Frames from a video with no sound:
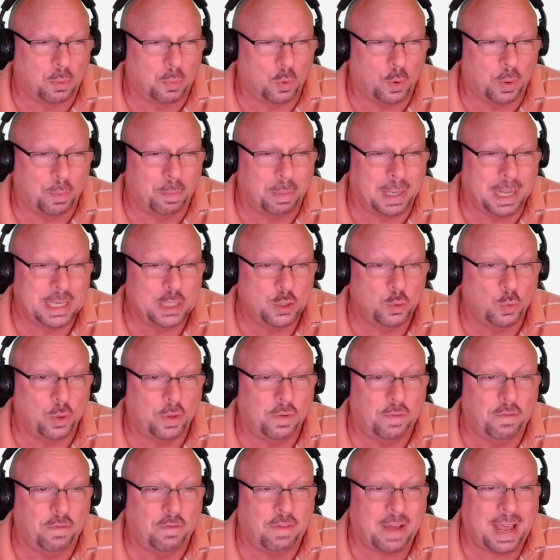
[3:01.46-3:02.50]
were replaced with
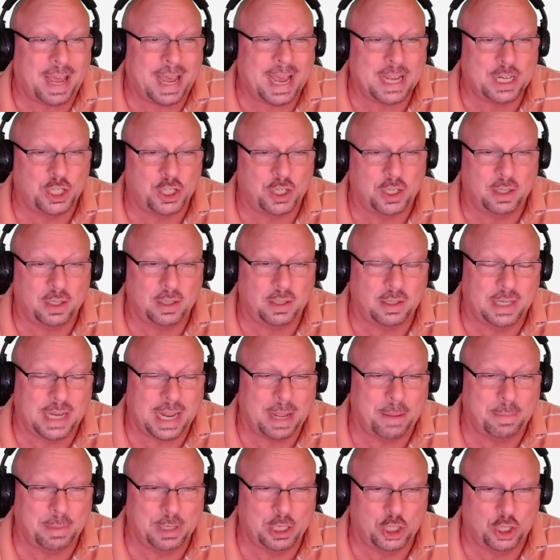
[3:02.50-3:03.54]
fast
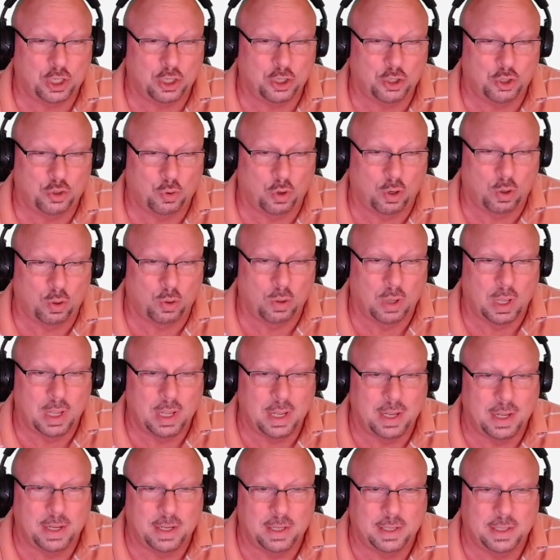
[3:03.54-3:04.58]
damage control
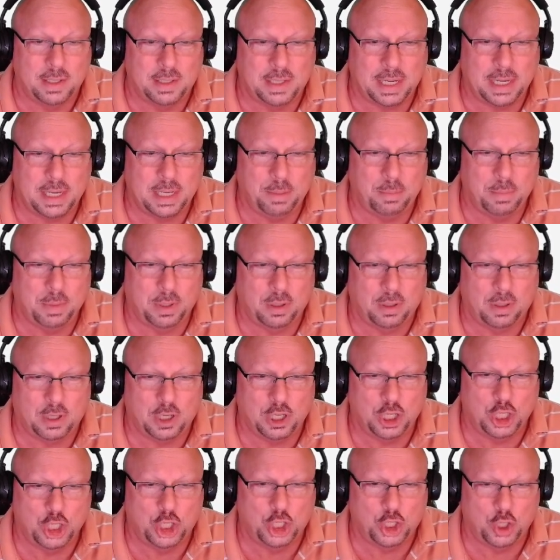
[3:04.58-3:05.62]
team
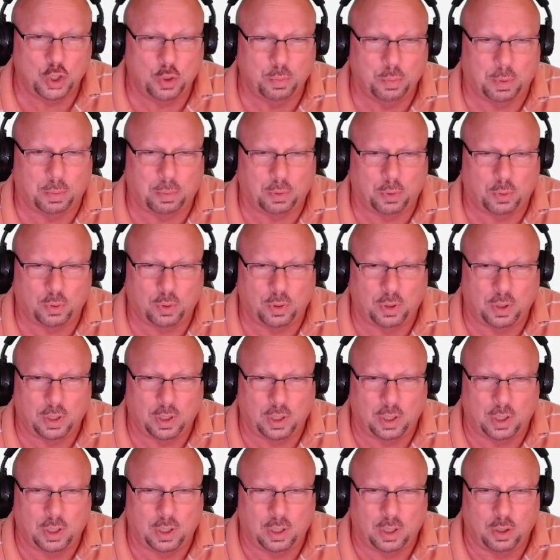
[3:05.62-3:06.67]
consumable
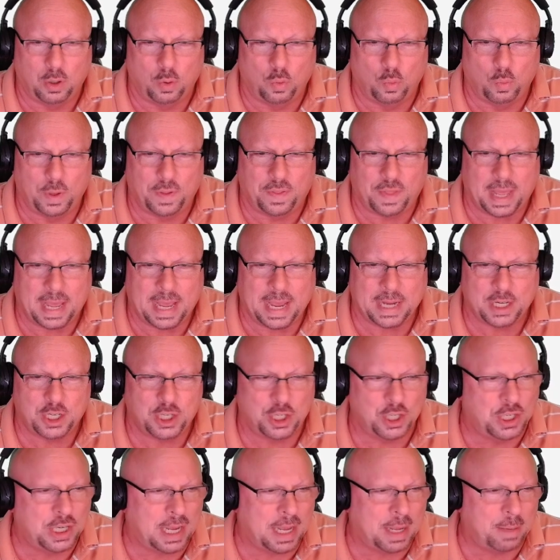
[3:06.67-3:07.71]
with
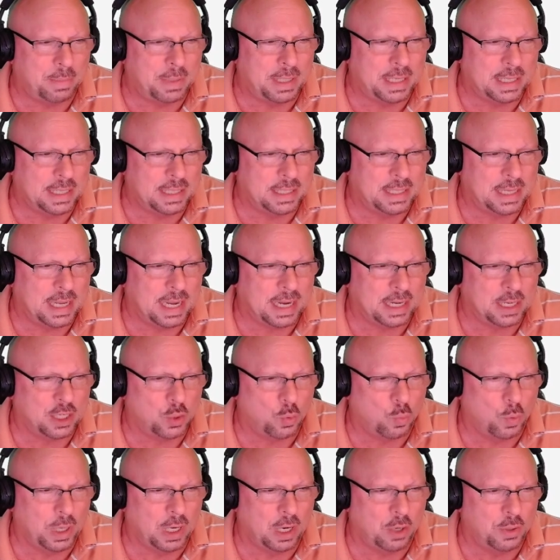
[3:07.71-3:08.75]
action time 10 seconds,
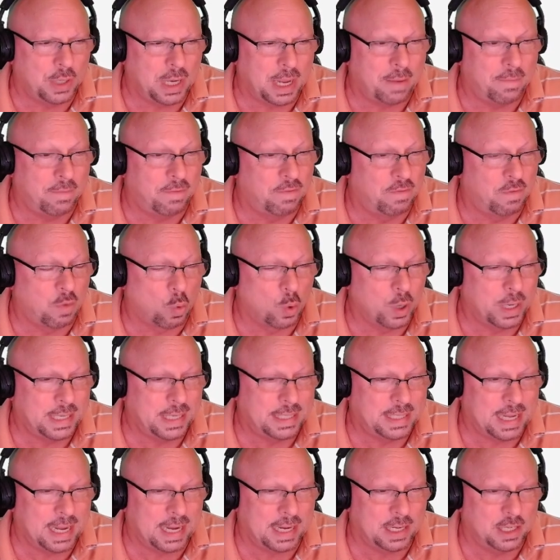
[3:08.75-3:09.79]
reload time 40
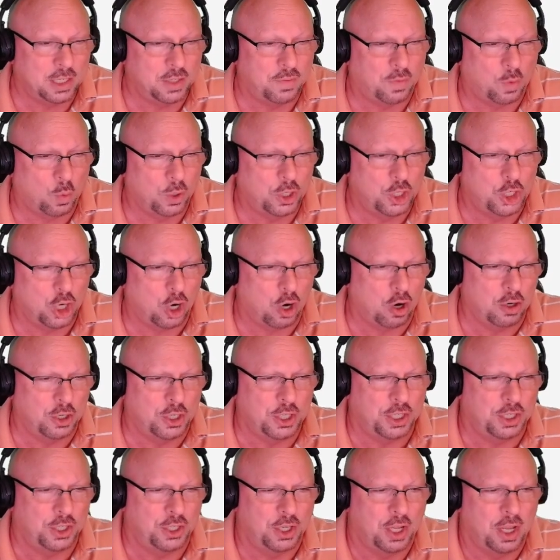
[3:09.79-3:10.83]
seconds for
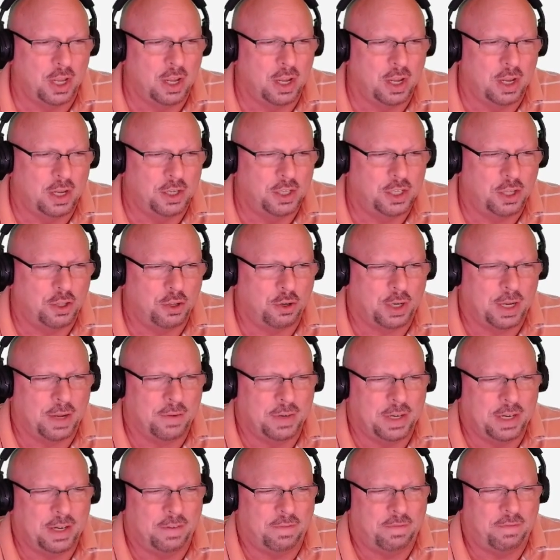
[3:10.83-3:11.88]
charges. So they're
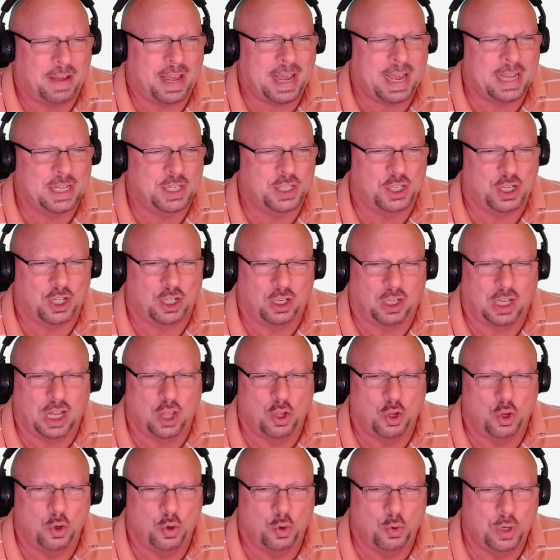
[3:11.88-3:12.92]
giving it a fast
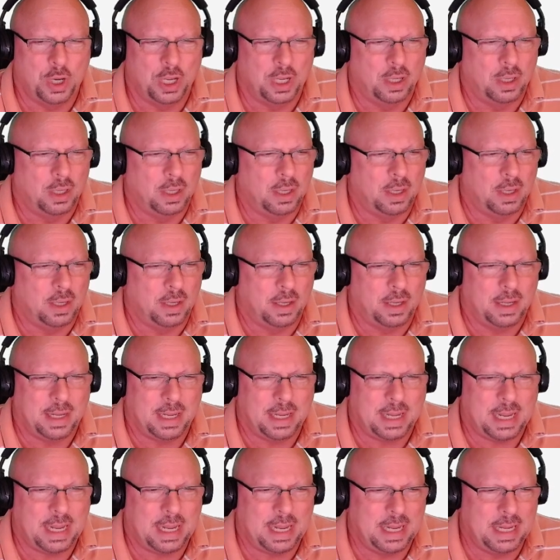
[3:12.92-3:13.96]
load
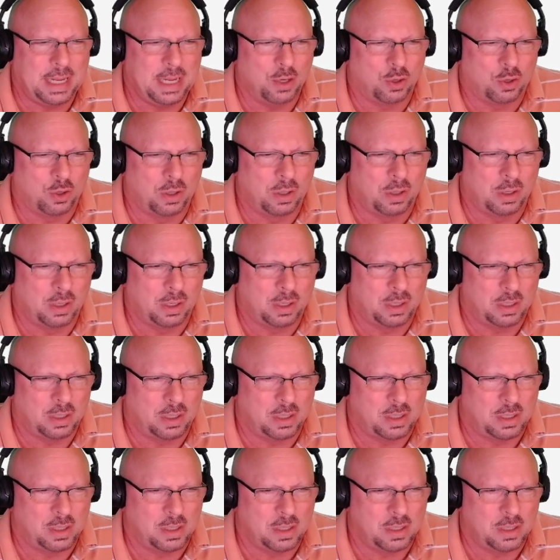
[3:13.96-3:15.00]
heal
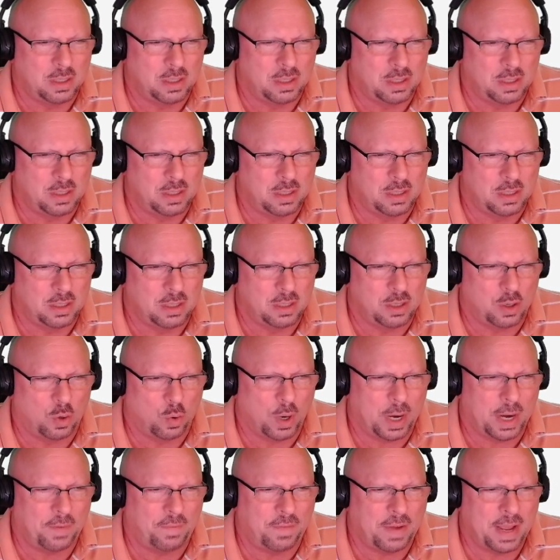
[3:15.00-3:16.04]

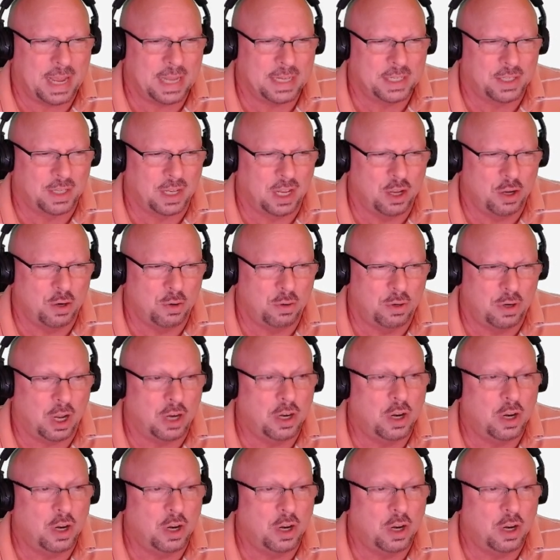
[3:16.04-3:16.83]
or a fast load